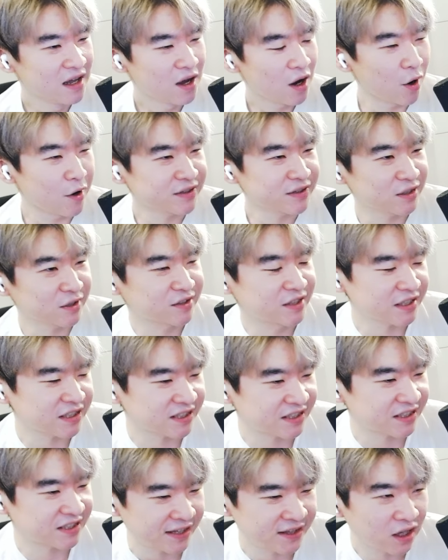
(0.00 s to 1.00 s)
Also, does
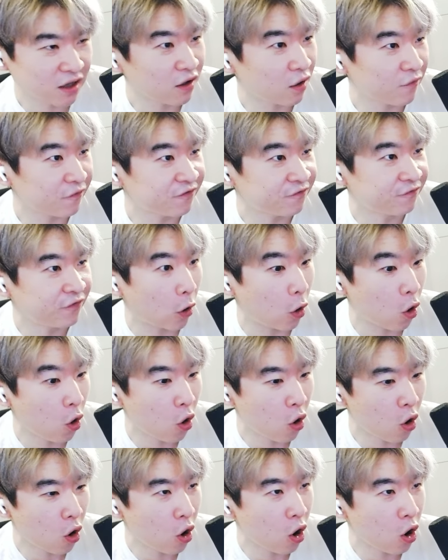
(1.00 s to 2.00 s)
Sandalfon...
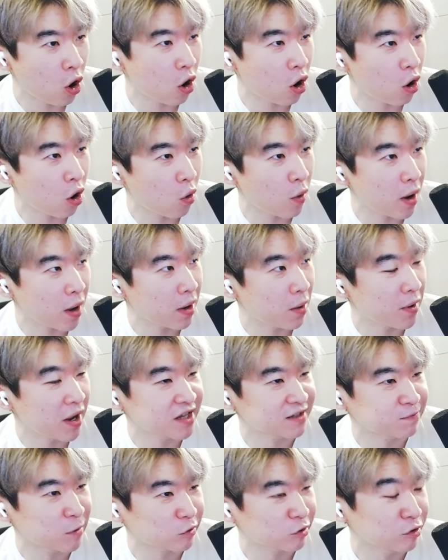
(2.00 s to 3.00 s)
Oh, wait, I
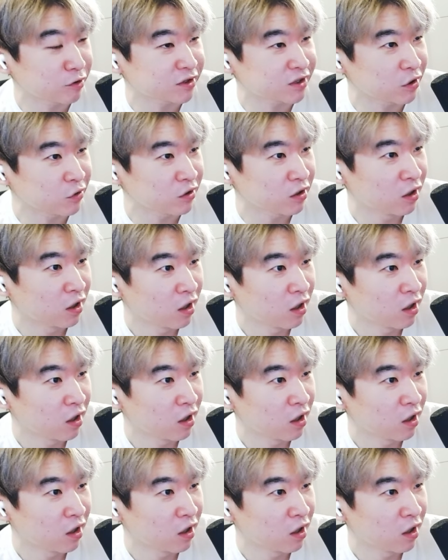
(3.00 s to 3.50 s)
spoke too soon.